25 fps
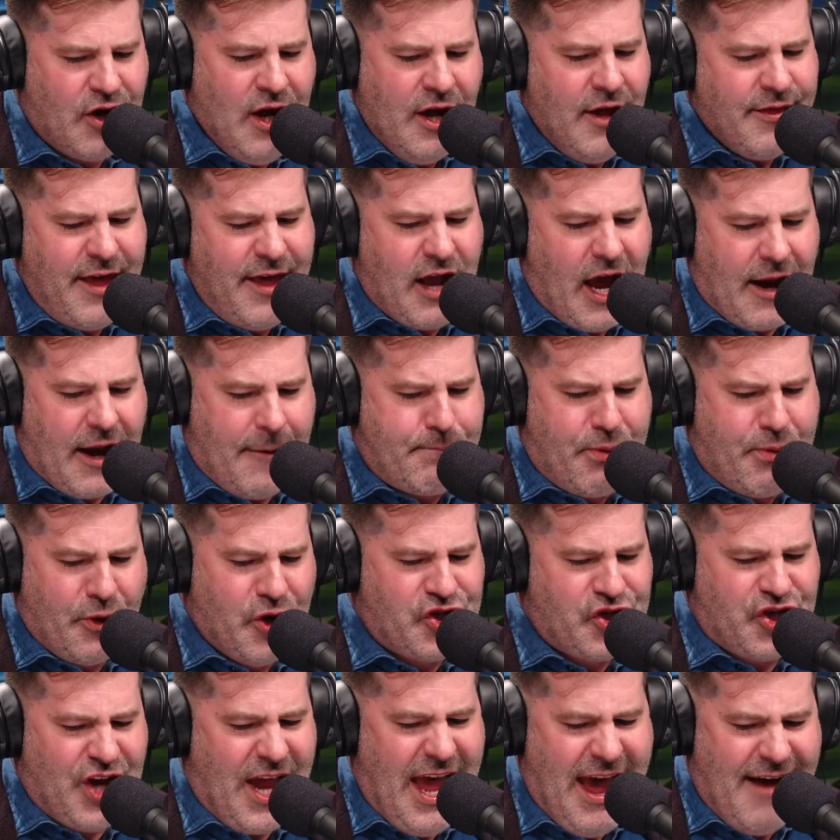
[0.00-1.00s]
they got to
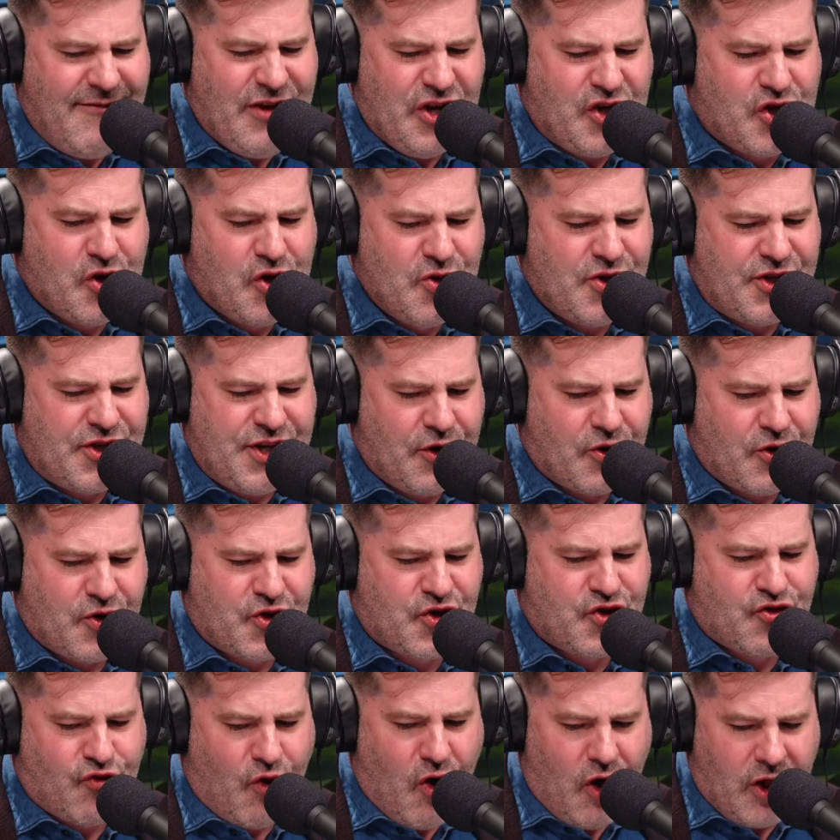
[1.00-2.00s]
push a heavy two-seater
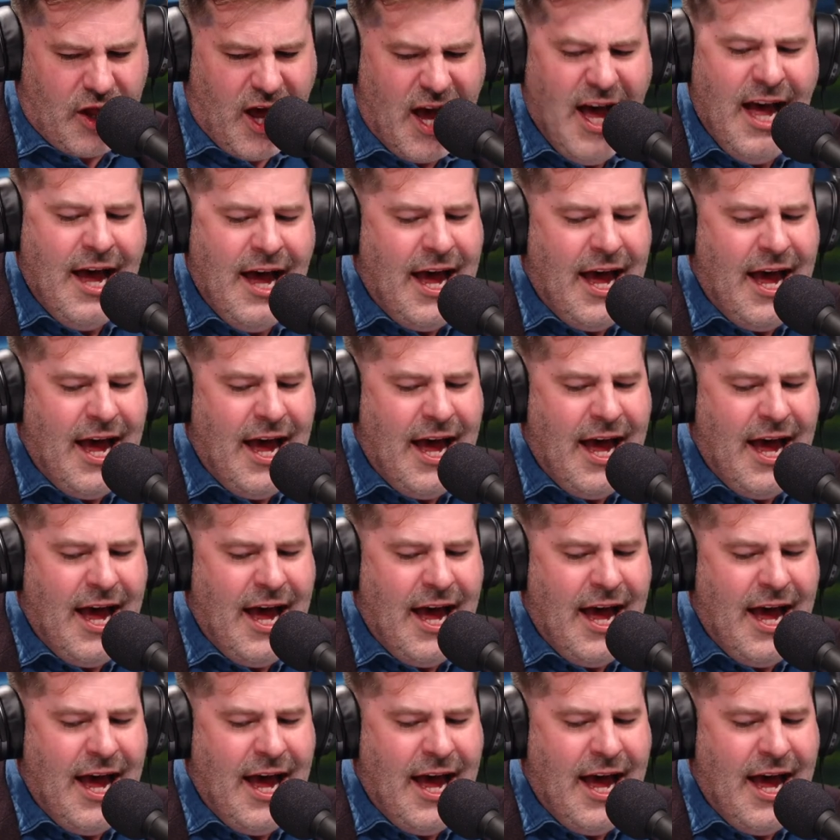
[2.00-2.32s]
stroller,